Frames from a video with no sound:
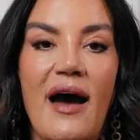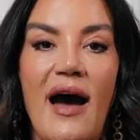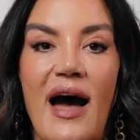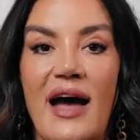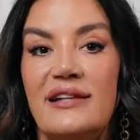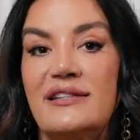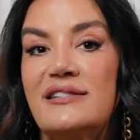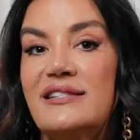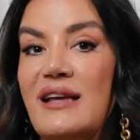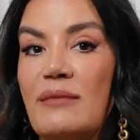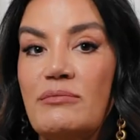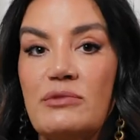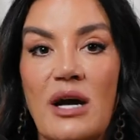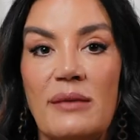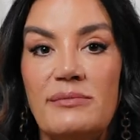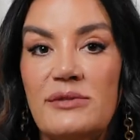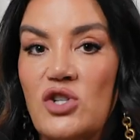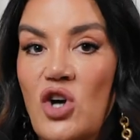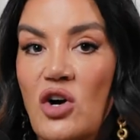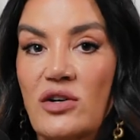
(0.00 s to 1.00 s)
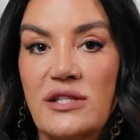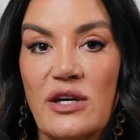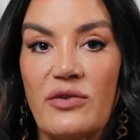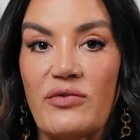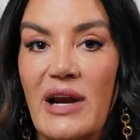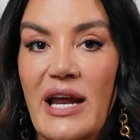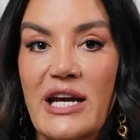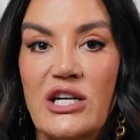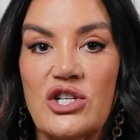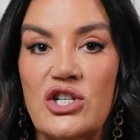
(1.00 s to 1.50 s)
And sometimes toxic
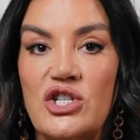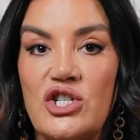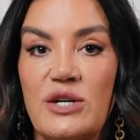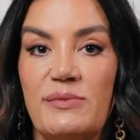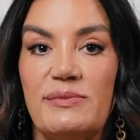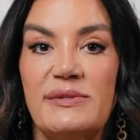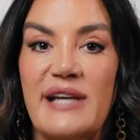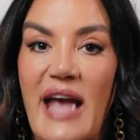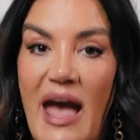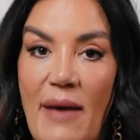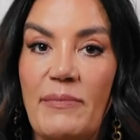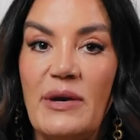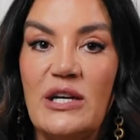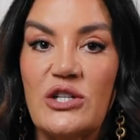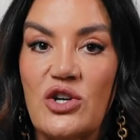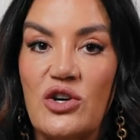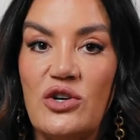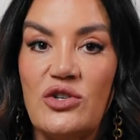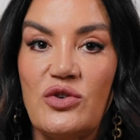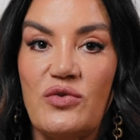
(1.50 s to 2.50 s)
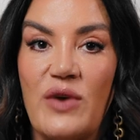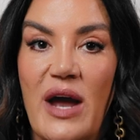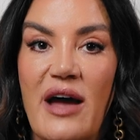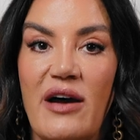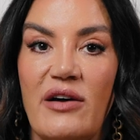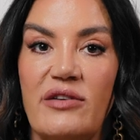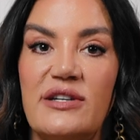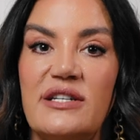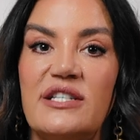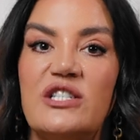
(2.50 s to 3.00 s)
relationships can be turned
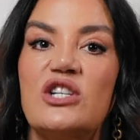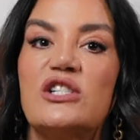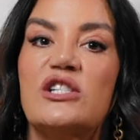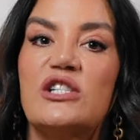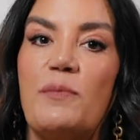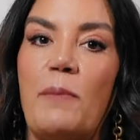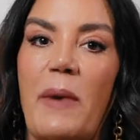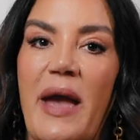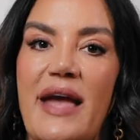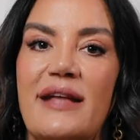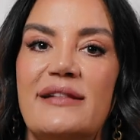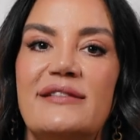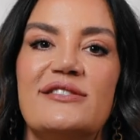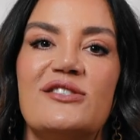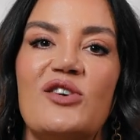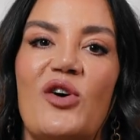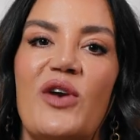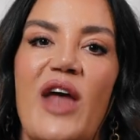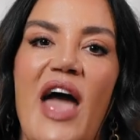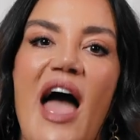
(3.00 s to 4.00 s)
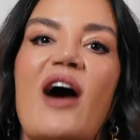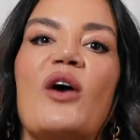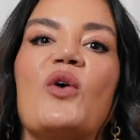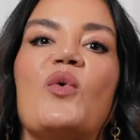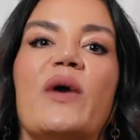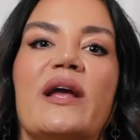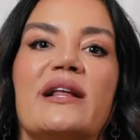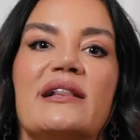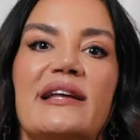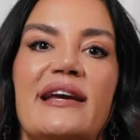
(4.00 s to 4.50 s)
around. It just depends on how
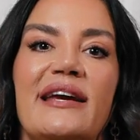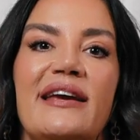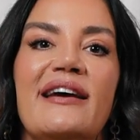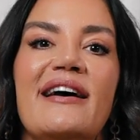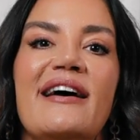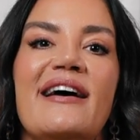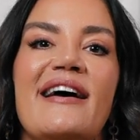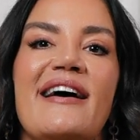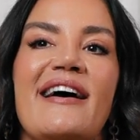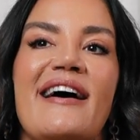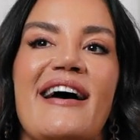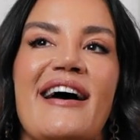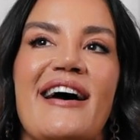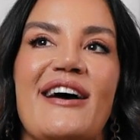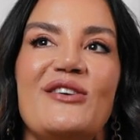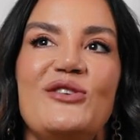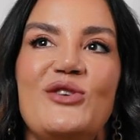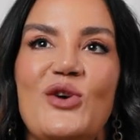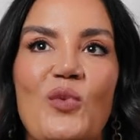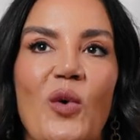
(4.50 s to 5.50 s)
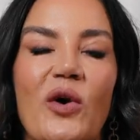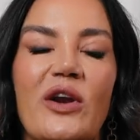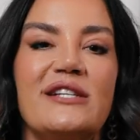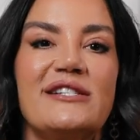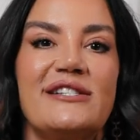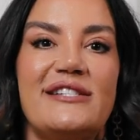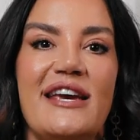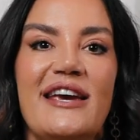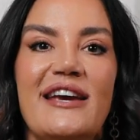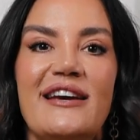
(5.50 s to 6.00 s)
quickly you want to
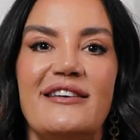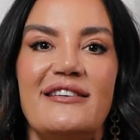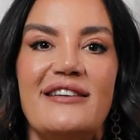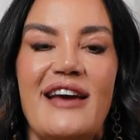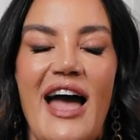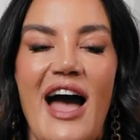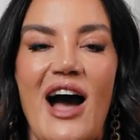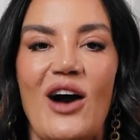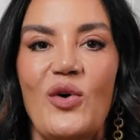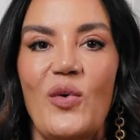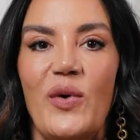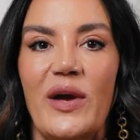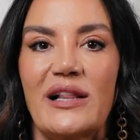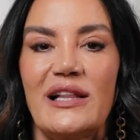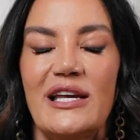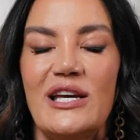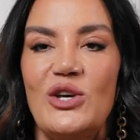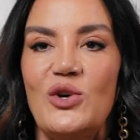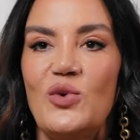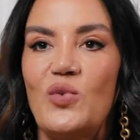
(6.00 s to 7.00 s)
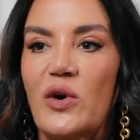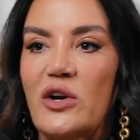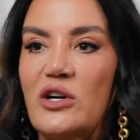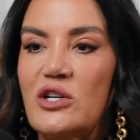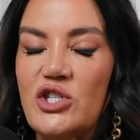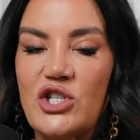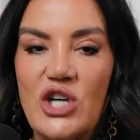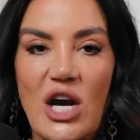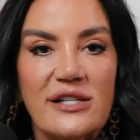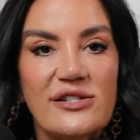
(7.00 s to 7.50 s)
see it, how quickly you want to
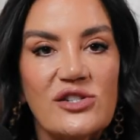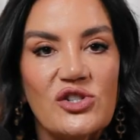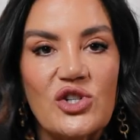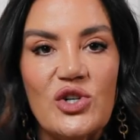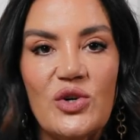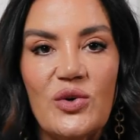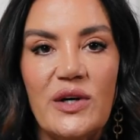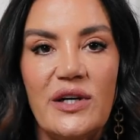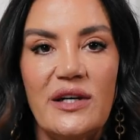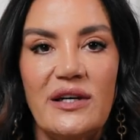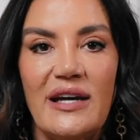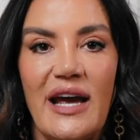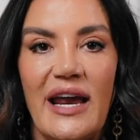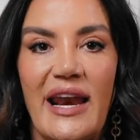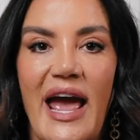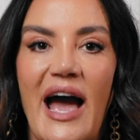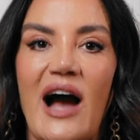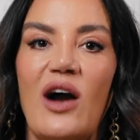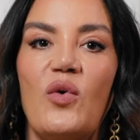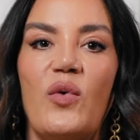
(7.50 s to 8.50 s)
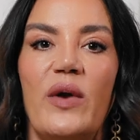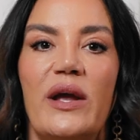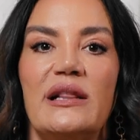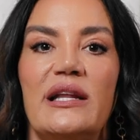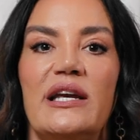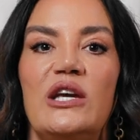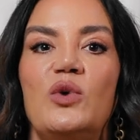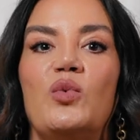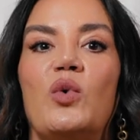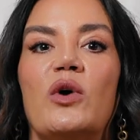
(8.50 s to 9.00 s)
adjust to it, and how
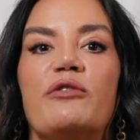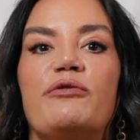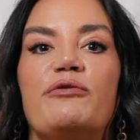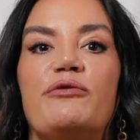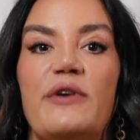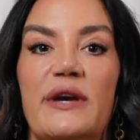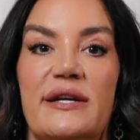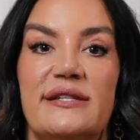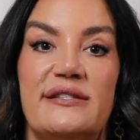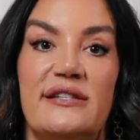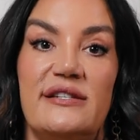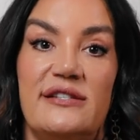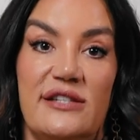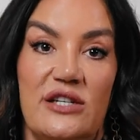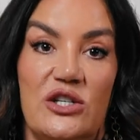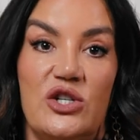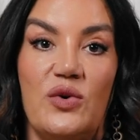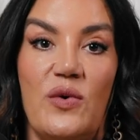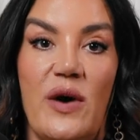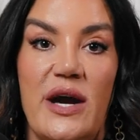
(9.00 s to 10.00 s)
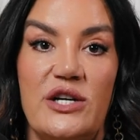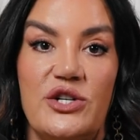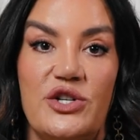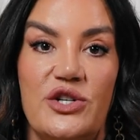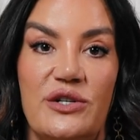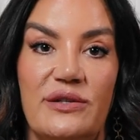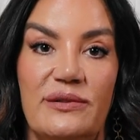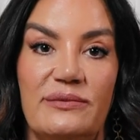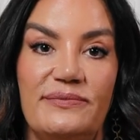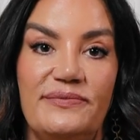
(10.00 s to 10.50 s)
quickly you want to fix the
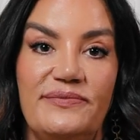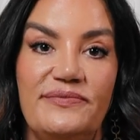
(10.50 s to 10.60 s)
situation.